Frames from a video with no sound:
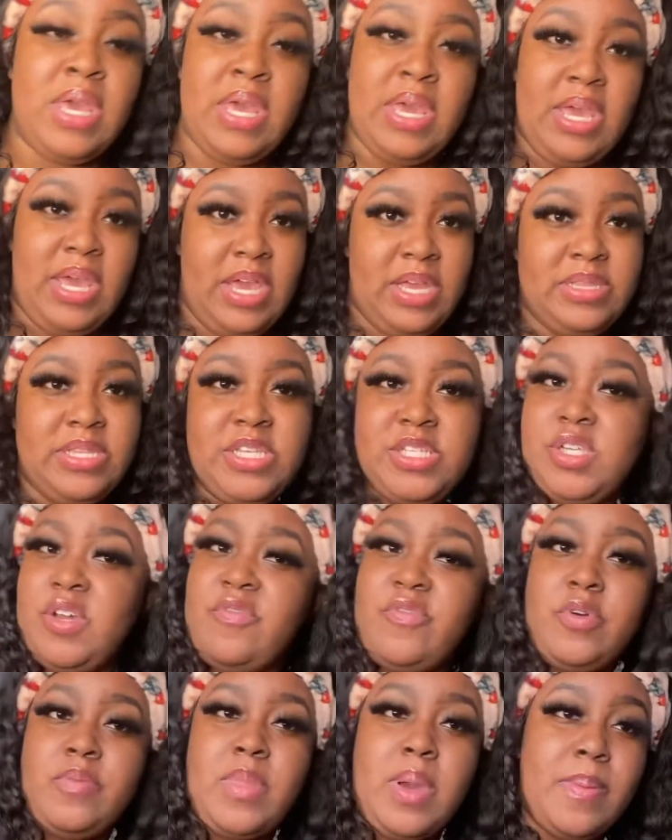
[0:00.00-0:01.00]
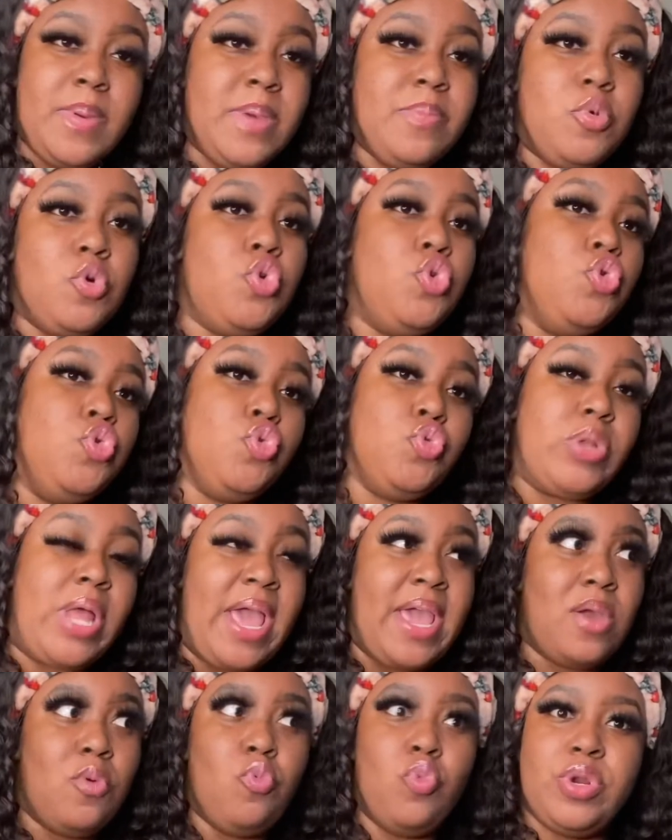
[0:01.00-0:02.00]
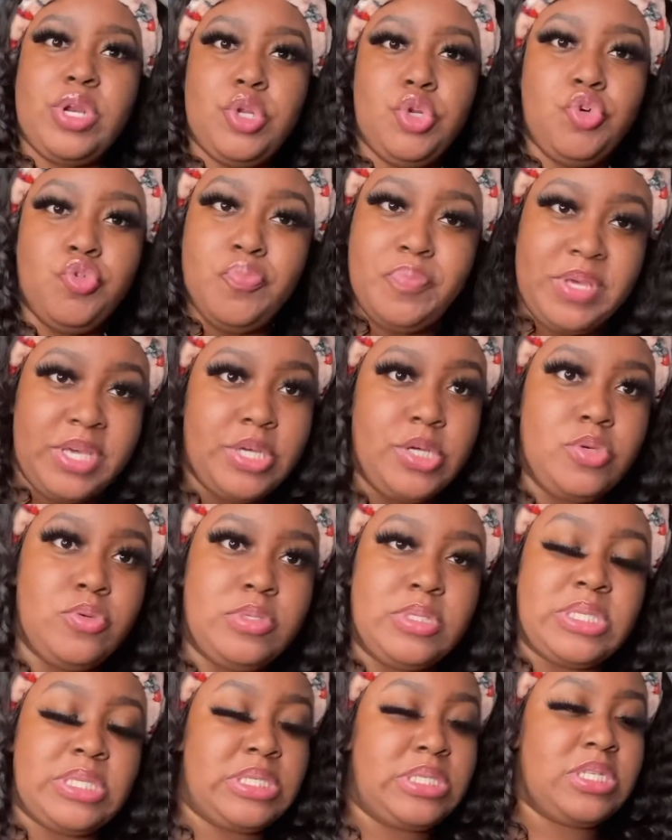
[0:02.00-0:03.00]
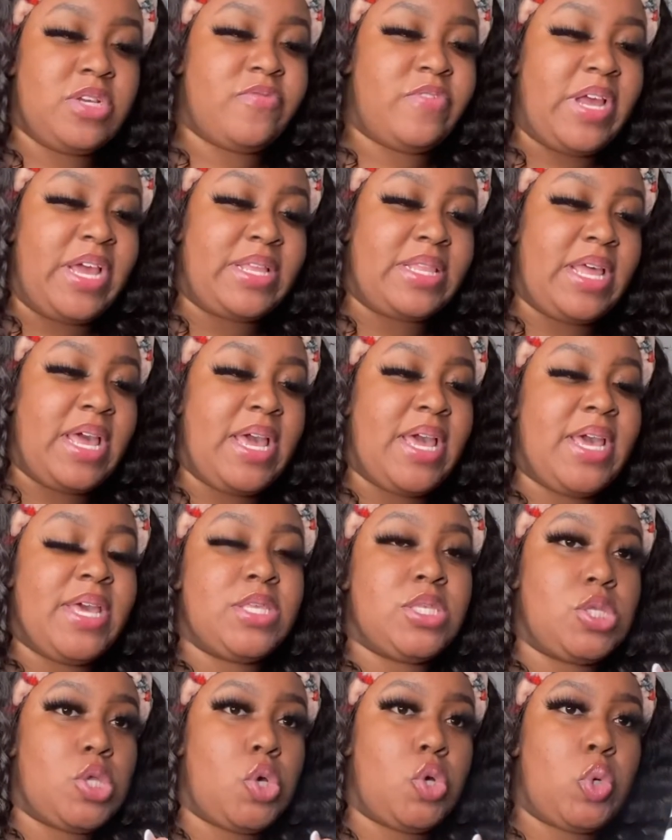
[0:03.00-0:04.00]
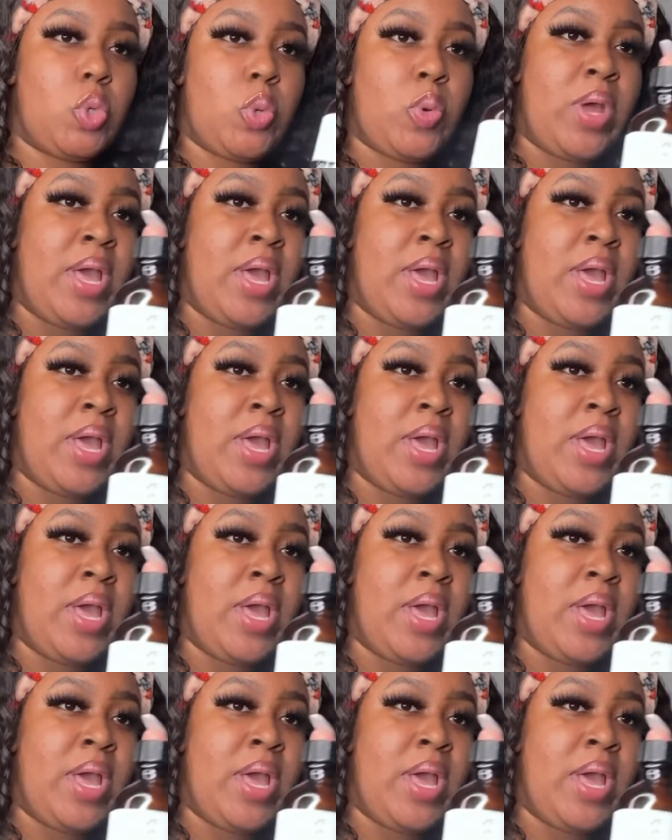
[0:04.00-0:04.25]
and these are for my people who like want to do peels and stuff like that. So